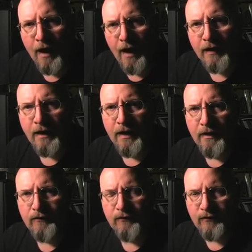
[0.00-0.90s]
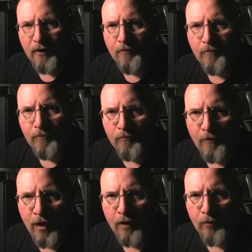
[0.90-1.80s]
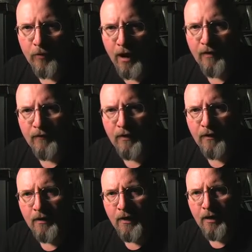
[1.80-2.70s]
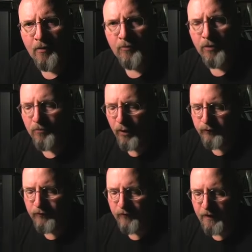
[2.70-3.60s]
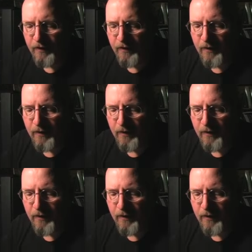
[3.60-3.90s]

I like some Mario Bava, but most of it